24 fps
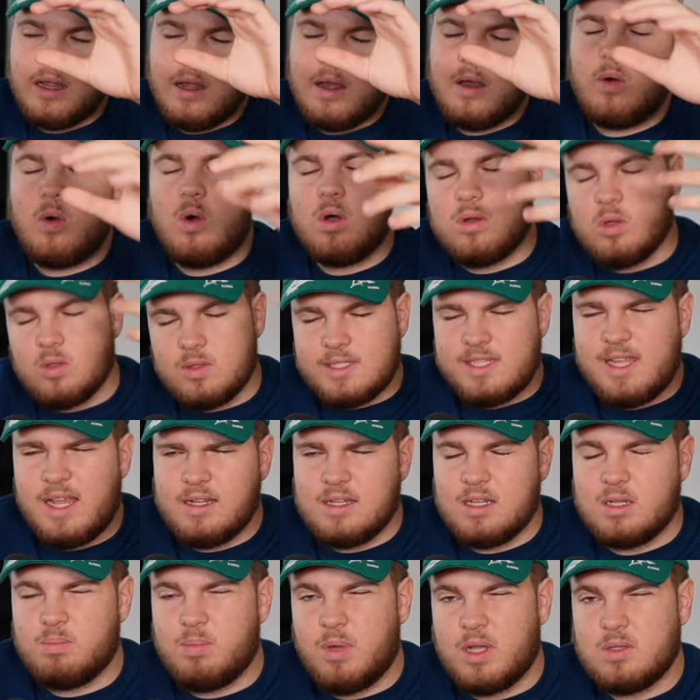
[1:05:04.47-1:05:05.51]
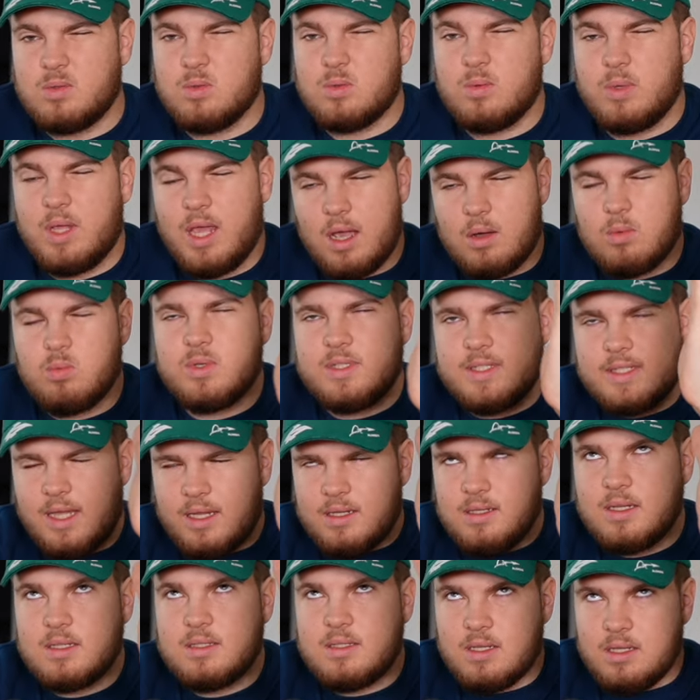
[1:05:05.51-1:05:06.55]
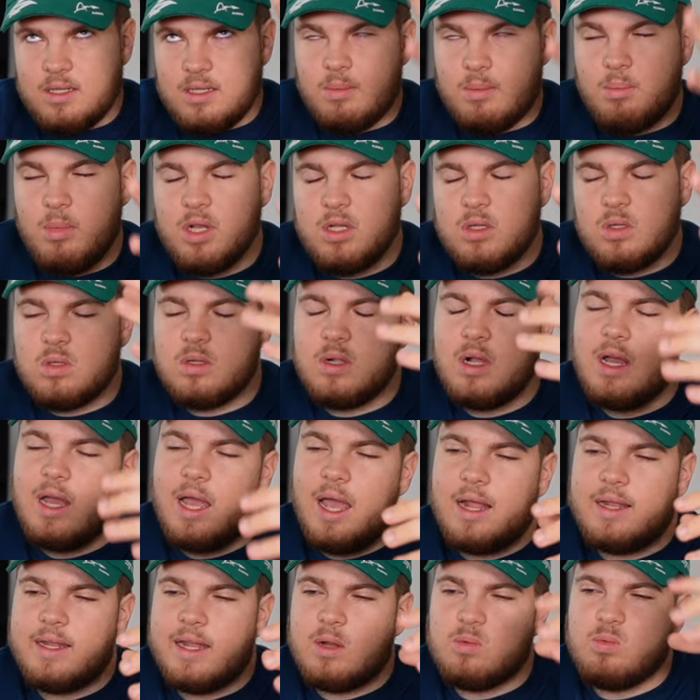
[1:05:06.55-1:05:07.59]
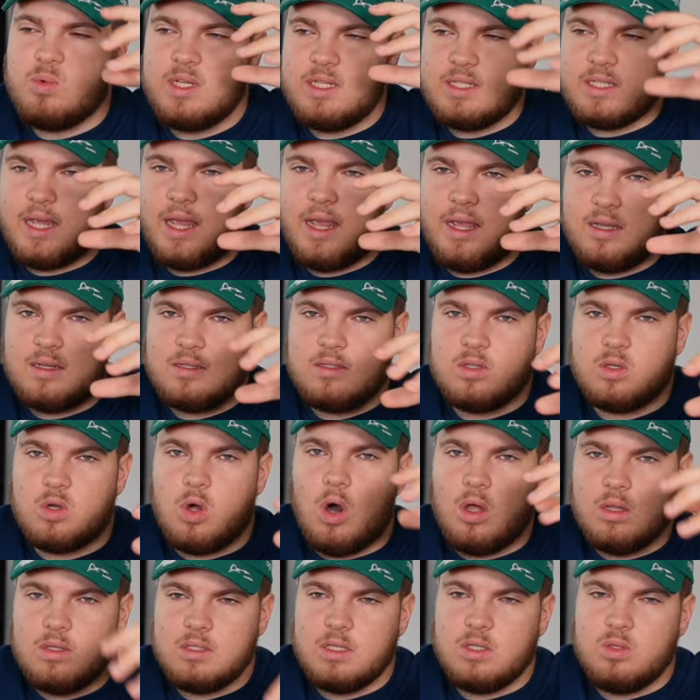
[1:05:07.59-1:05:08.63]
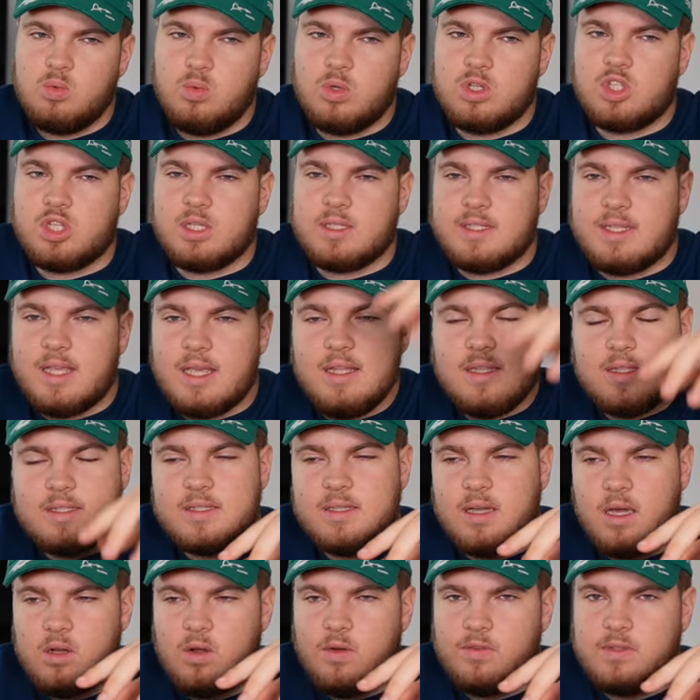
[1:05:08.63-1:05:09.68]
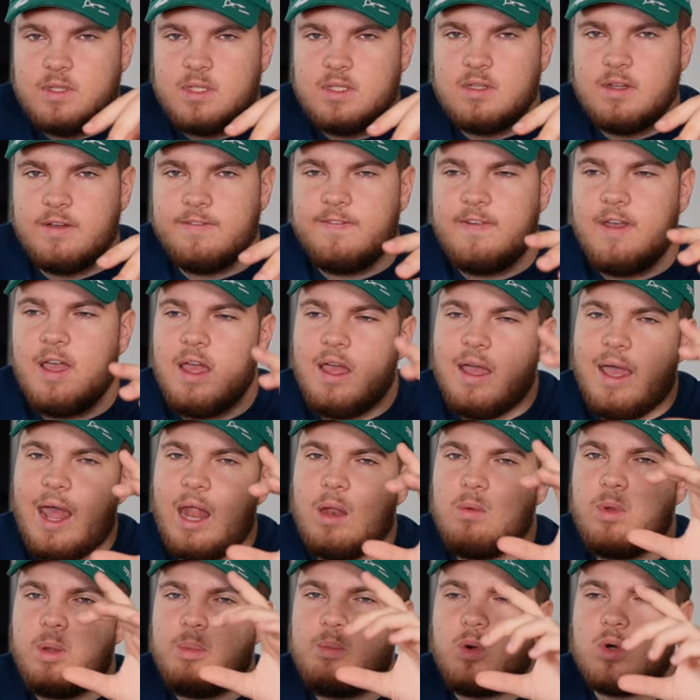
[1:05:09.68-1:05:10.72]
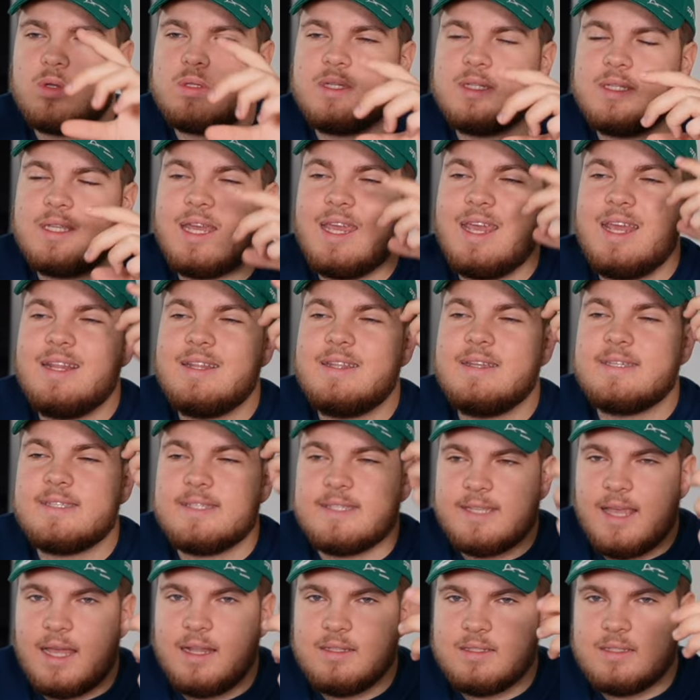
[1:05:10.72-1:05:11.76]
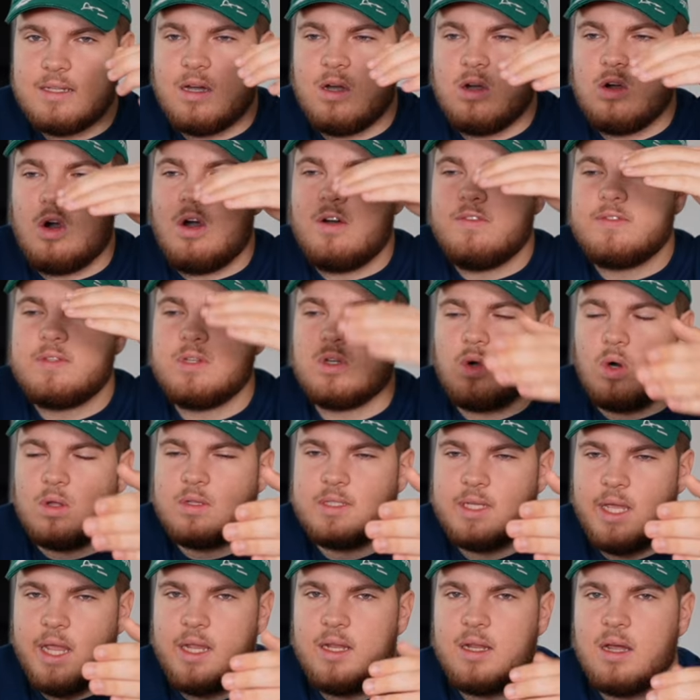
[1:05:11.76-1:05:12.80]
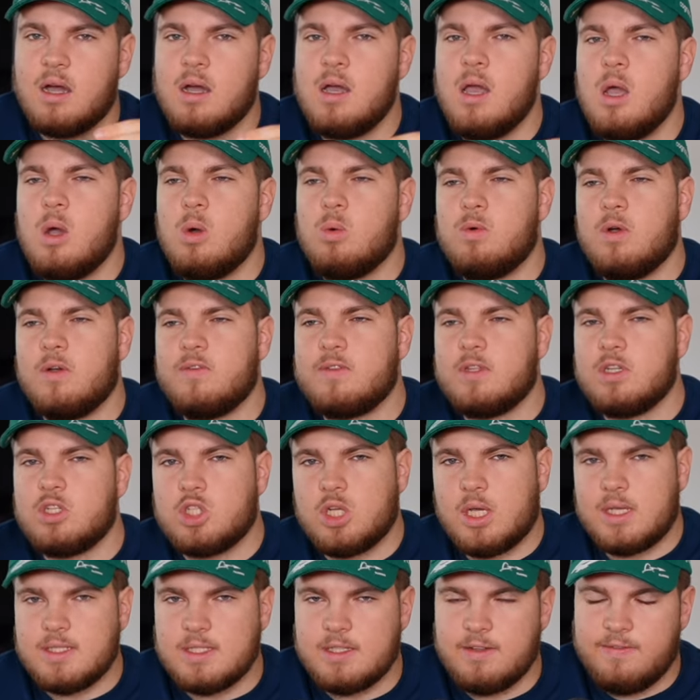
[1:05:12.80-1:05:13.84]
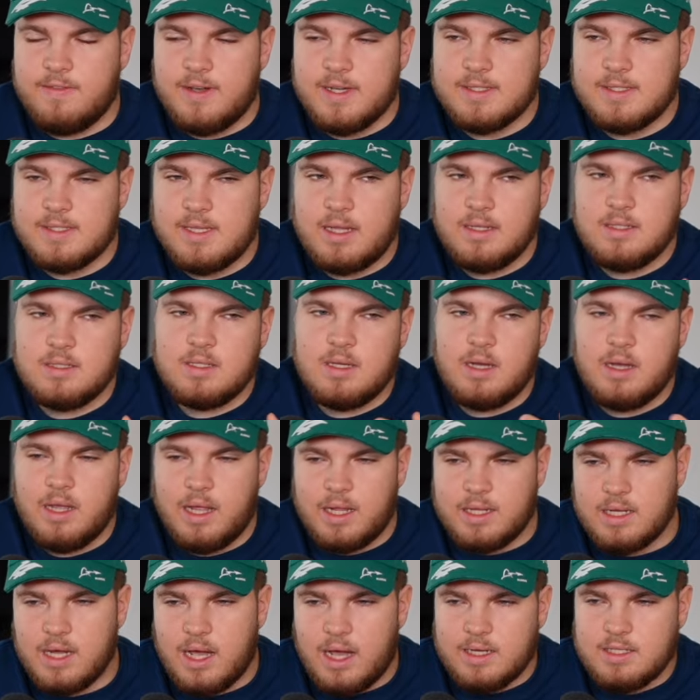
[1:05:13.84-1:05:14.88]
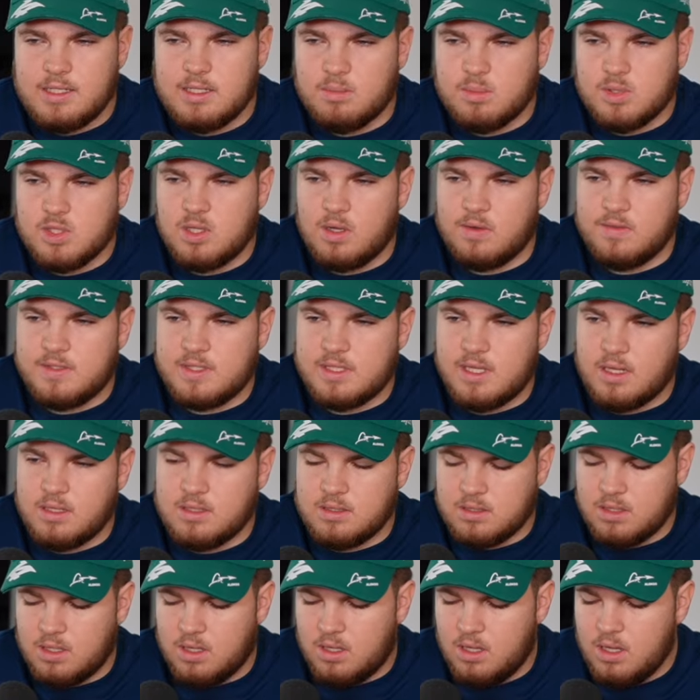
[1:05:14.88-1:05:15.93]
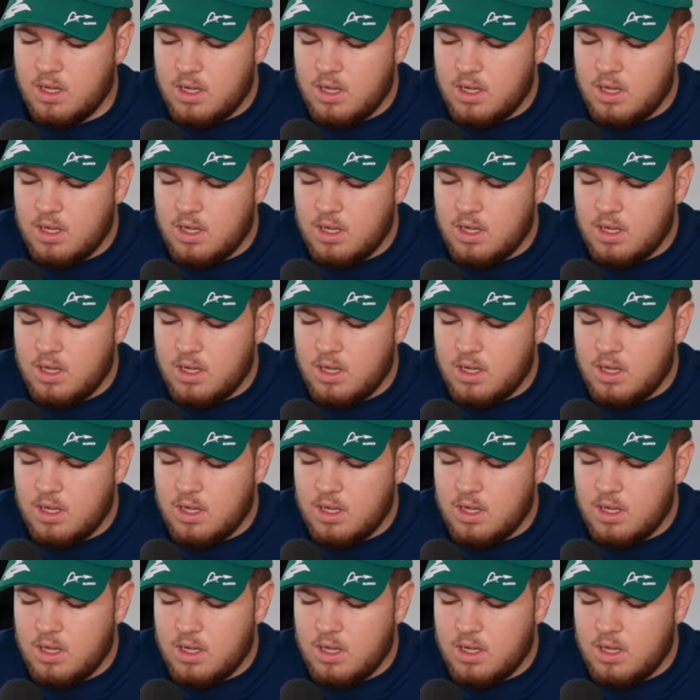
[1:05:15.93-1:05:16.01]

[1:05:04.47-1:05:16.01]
Or not centered, but yeah, we center it in the middle. And then we take the content, which is inside of the div, and we put it in the center of the container with the justify center and items of center.